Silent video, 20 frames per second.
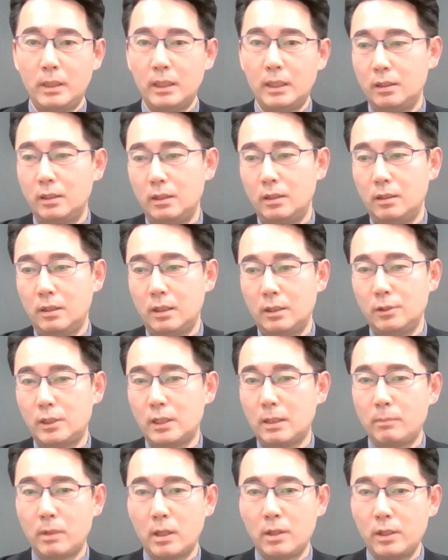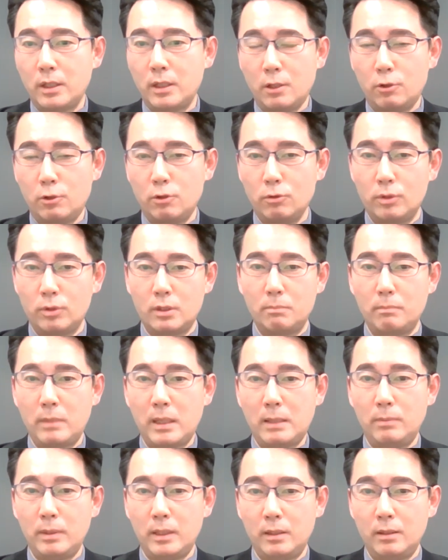But on some other issues,
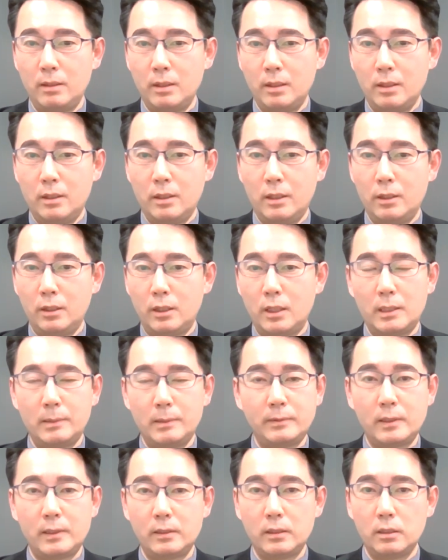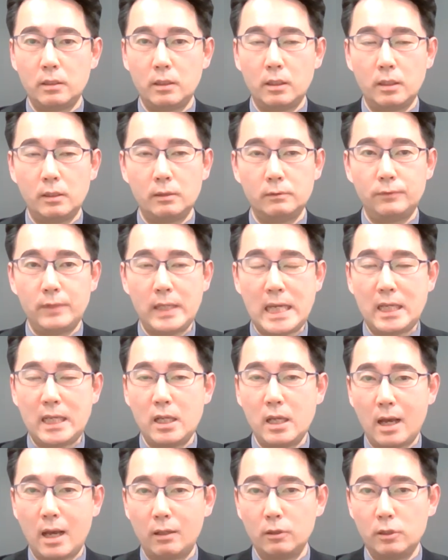maybe in terms of
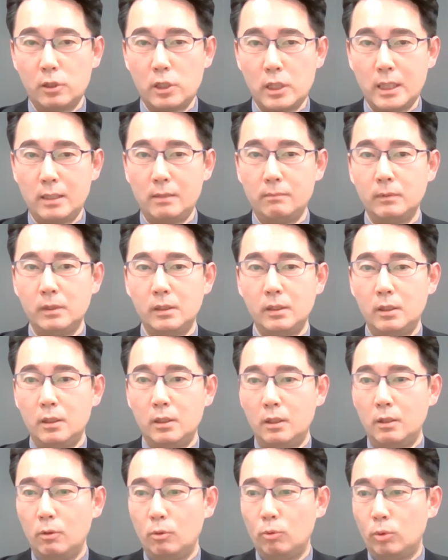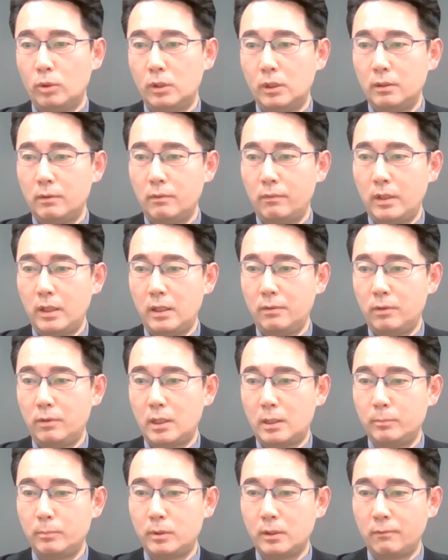ideology or in
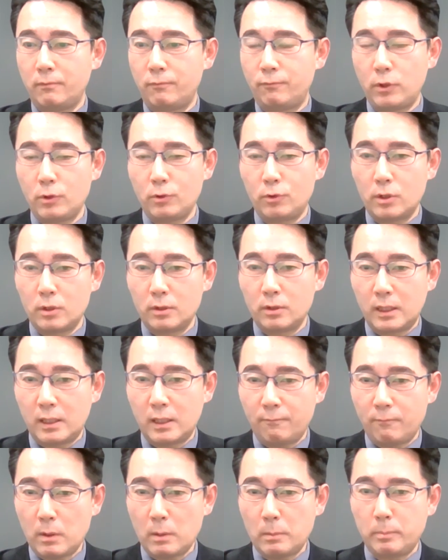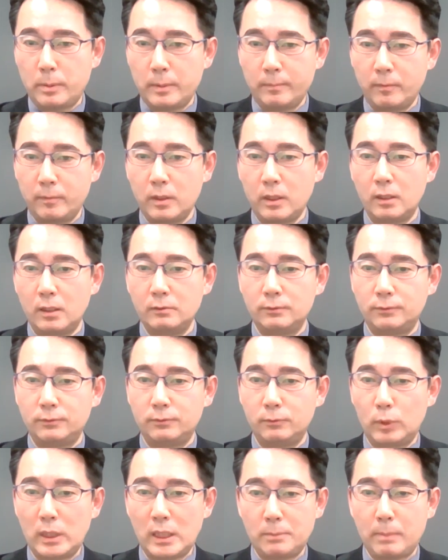terms of future development of
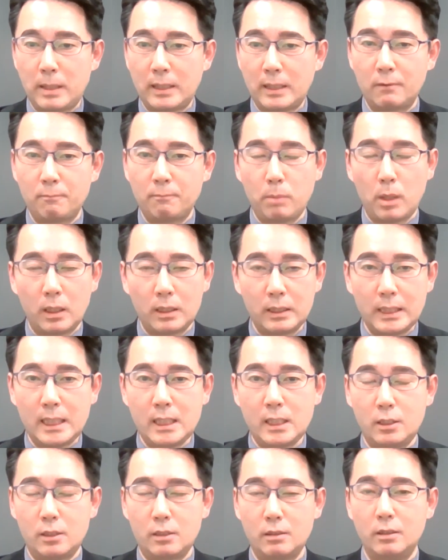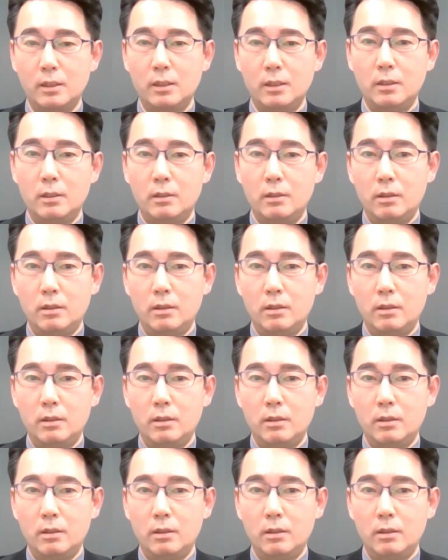respective parties,